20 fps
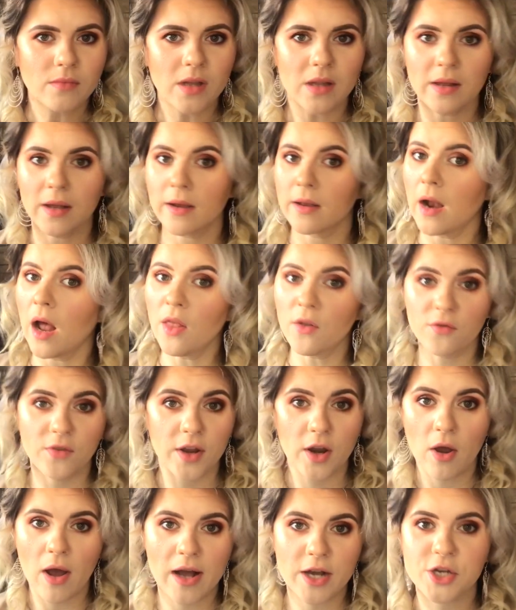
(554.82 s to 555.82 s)
like another
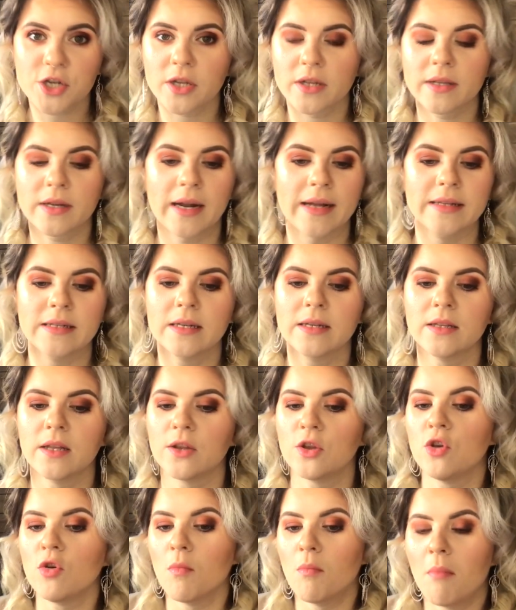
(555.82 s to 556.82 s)
video actually that I did
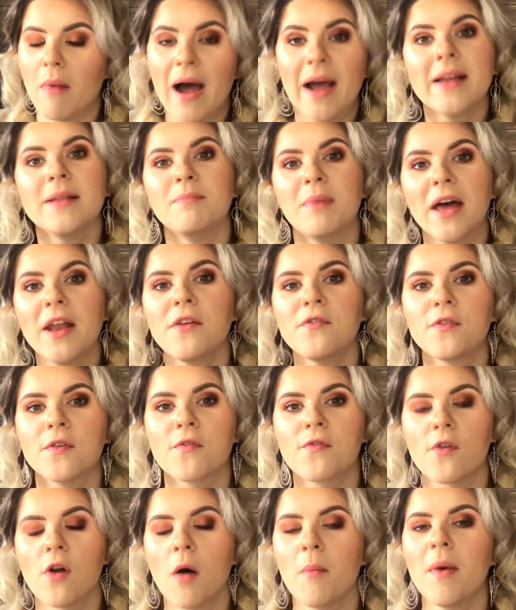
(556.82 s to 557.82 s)
that you might benefit
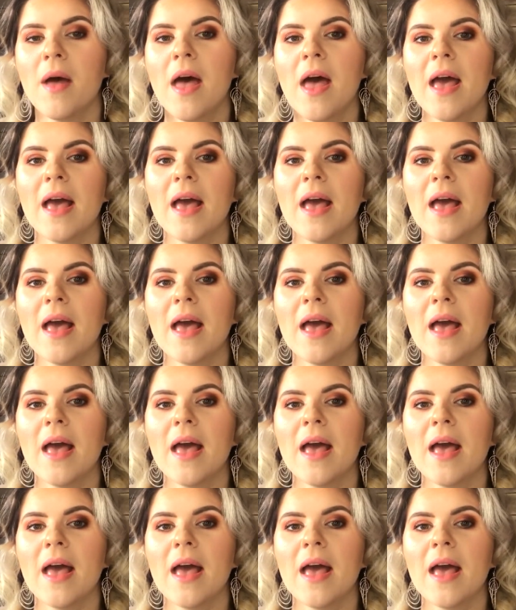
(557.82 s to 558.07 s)
from